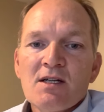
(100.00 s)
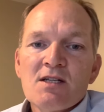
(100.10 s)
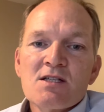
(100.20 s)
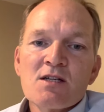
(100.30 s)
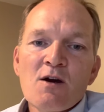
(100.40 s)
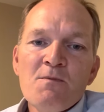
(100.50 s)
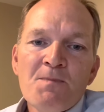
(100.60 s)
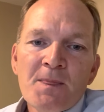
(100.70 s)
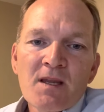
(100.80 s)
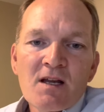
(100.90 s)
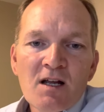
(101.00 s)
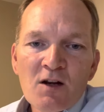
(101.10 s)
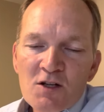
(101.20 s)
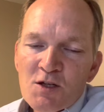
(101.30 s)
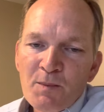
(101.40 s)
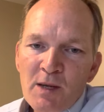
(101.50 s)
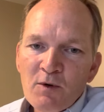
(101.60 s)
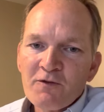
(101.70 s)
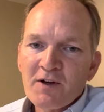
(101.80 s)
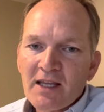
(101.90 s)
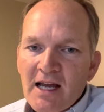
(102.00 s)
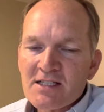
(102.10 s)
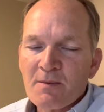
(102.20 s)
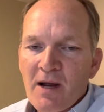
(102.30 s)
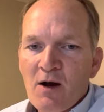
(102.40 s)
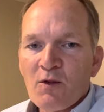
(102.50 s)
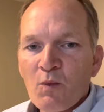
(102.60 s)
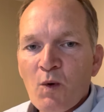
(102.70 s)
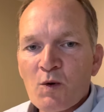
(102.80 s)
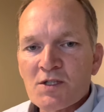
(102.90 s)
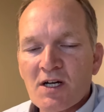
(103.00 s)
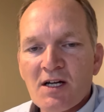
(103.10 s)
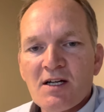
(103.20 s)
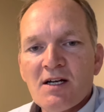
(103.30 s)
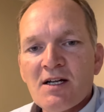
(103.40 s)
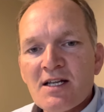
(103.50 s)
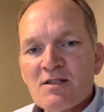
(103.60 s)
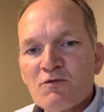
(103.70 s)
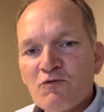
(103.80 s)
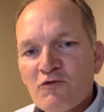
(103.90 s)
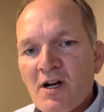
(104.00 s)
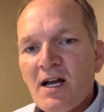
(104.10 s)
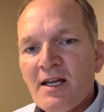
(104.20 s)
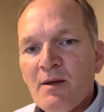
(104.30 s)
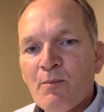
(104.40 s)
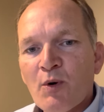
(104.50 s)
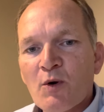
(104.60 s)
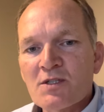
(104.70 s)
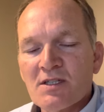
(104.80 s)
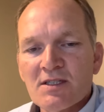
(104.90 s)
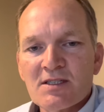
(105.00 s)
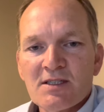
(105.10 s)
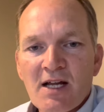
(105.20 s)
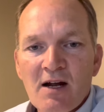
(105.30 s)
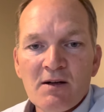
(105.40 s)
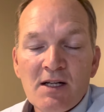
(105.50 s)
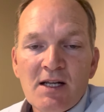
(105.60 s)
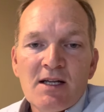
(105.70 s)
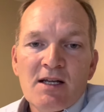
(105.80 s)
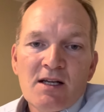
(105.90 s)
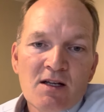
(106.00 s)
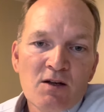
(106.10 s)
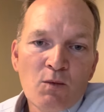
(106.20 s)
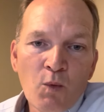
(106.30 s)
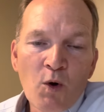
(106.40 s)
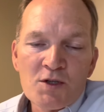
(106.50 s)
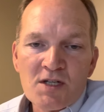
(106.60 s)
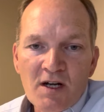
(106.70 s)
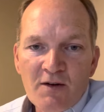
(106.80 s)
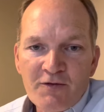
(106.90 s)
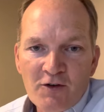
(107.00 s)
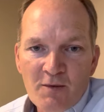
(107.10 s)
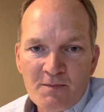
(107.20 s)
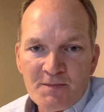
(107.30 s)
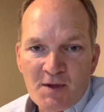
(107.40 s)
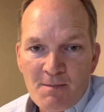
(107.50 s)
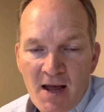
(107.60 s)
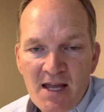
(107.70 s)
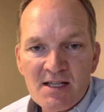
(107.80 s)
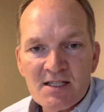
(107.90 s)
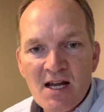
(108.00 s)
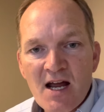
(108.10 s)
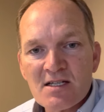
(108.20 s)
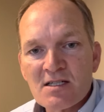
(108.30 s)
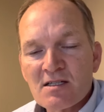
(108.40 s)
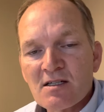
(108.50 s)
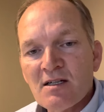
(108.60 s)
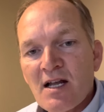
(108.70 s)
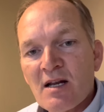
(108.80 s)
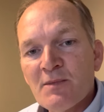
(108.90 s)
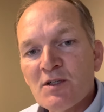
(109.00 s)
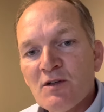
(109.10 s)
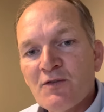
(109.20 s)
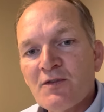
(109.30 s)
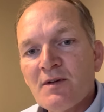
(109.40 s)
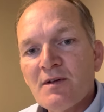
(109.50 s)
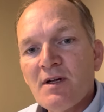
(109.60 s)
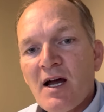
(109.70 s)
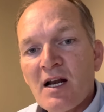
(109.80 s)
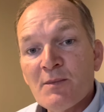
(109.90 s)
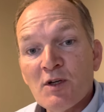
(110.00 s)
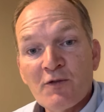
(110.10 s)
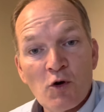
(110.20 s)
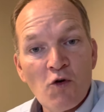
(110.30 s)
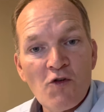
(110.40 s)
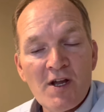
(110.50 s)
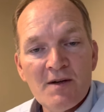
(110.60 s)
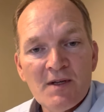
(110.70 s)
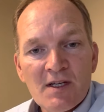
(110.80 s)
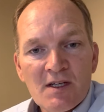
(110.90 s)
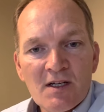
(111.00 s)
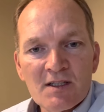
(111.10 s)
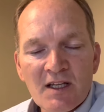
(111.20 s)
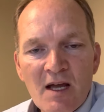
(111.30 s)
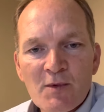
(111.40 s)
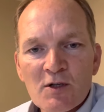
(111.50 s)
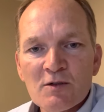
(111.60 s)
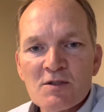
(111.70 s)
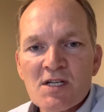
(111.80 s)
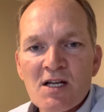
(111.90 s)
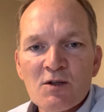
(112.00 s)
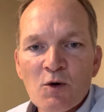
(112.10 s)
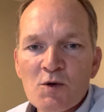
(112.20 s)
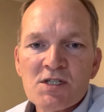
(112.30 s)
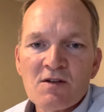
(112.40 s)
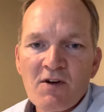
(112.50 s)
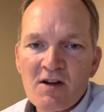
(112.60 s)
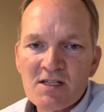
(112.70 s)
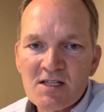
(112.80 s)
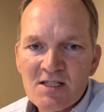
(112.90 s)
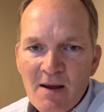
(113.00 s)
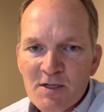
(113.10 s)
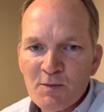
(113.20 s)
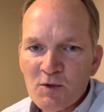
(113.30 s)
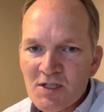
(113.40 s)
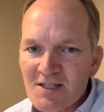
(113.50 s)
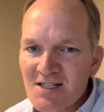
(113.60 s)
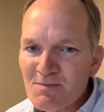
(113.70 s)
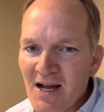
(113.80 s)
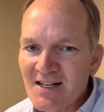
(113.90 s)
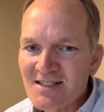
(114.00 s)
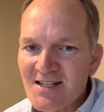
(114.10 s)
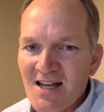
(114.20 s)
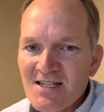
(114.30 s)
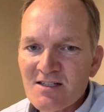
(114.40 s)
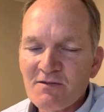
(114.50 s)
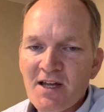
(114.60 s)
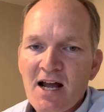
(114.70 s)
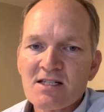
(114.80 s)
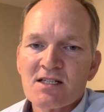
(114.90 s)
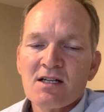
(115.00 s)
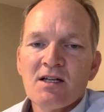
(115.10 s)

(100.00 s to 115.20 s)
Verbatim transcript: So lots of people forget about the water and it's really important. Now, water from the mains has an element of element of chlorine and chemicals in. Horses are very susceptible to the smell and taste of that.